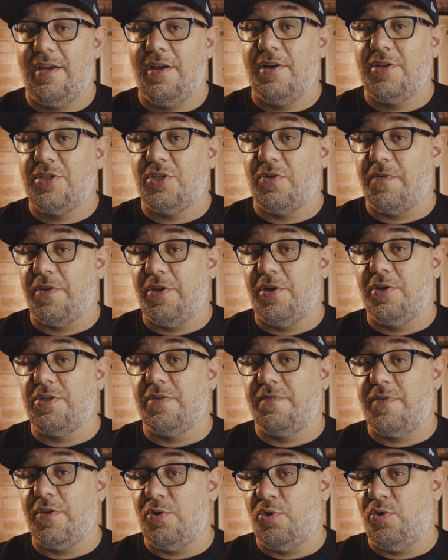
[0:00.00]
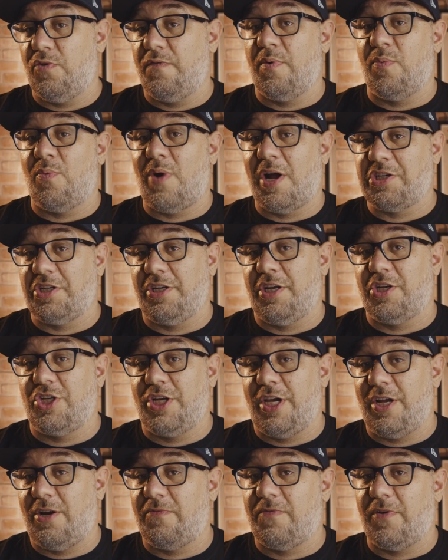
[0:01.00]
So for those of you who've been watching the
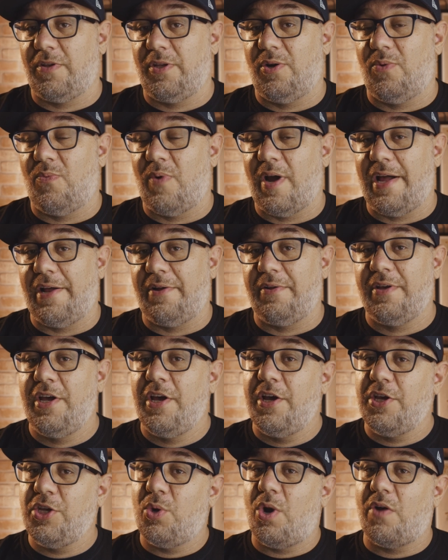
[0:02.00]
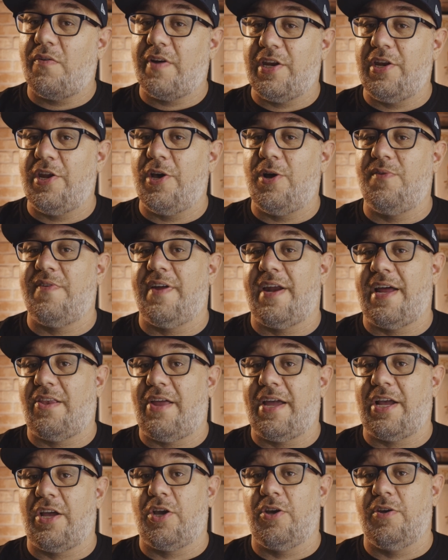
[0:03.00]
channel for a little while, you already know that I
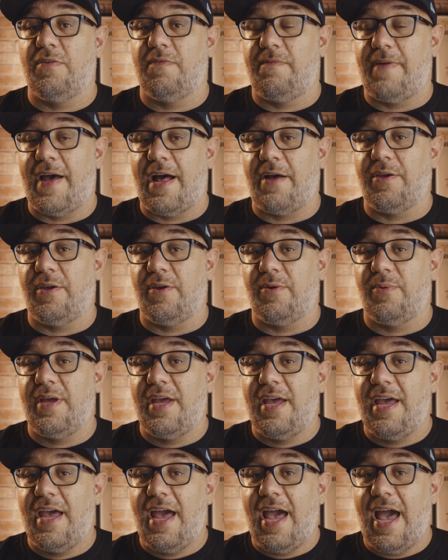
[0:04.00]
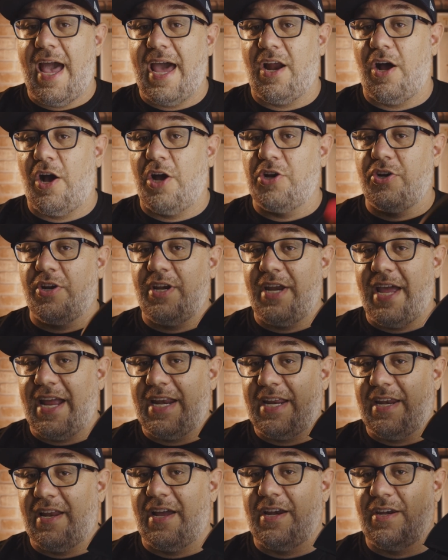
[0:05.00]
like a good value. At
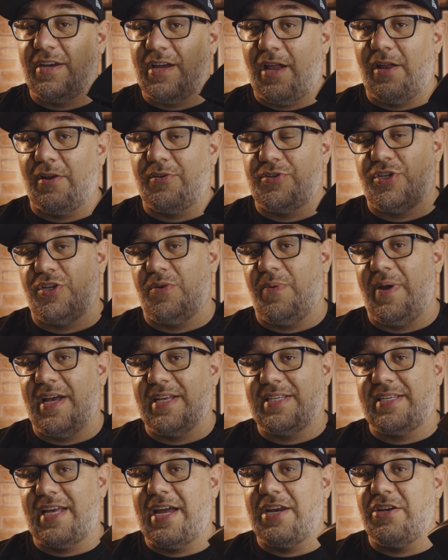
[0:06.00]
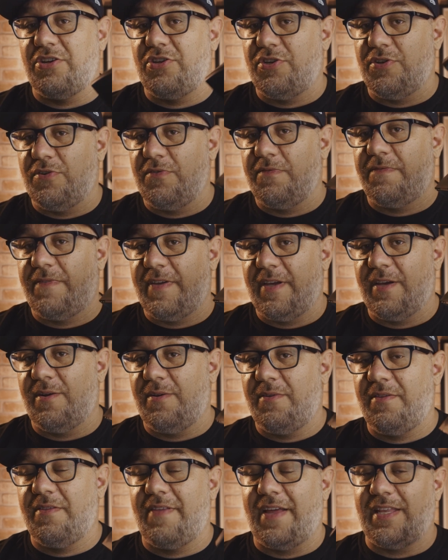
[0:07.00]
$189 US, I do
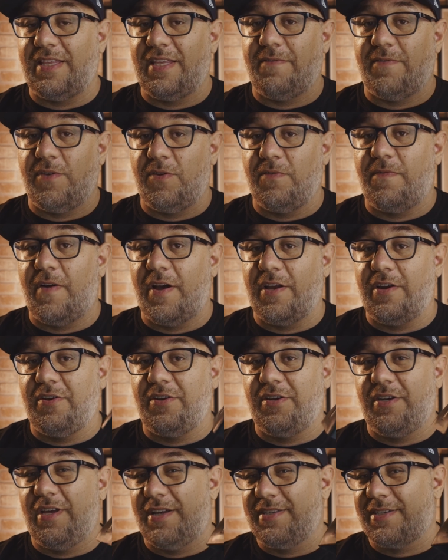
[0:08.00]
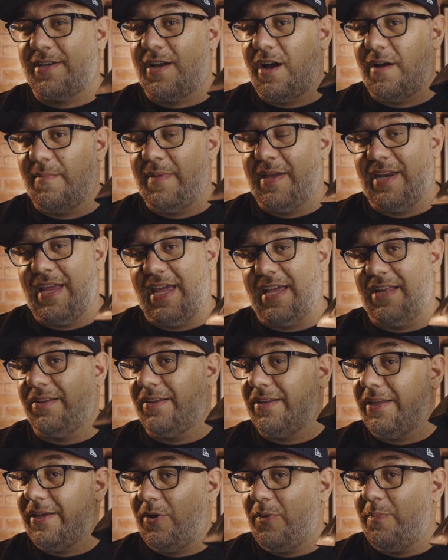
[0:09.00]
feel that the viewfinder does come in a
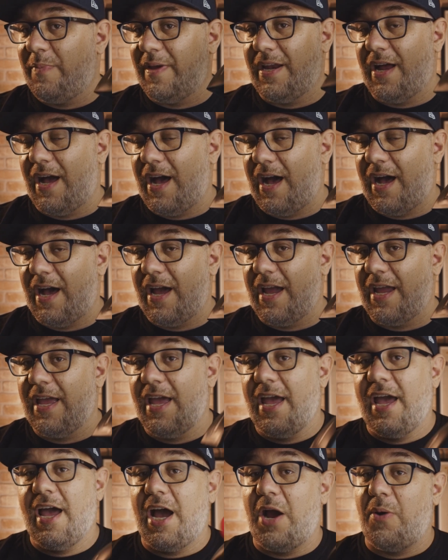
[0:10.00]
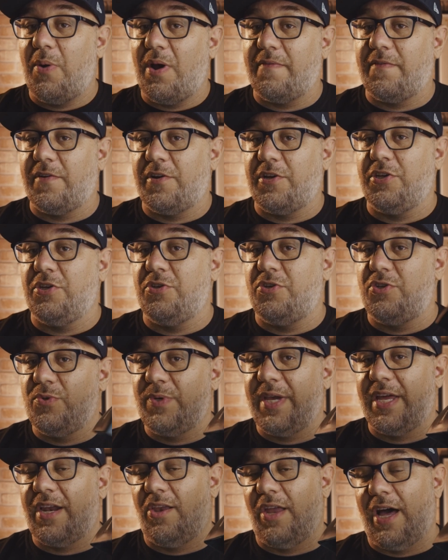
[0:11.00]
little bit high. However, you do
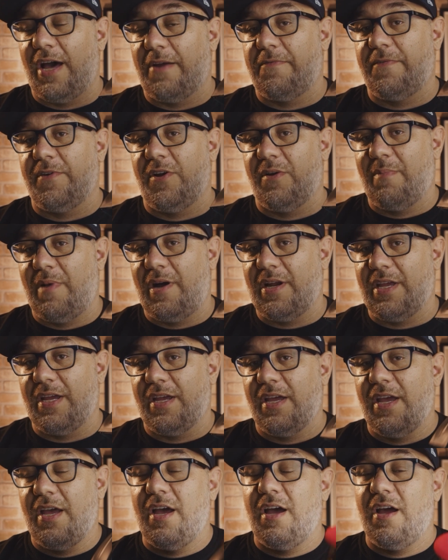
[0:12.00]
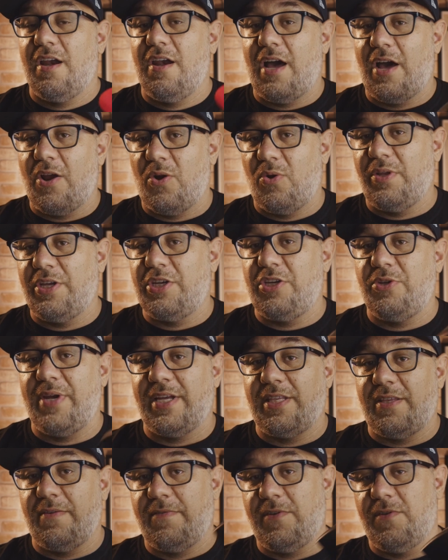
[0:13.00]
get a lot for your money. Not only do you
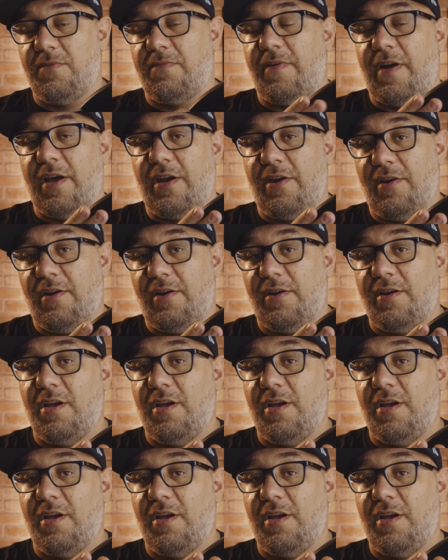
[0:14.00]
get the viewfinder,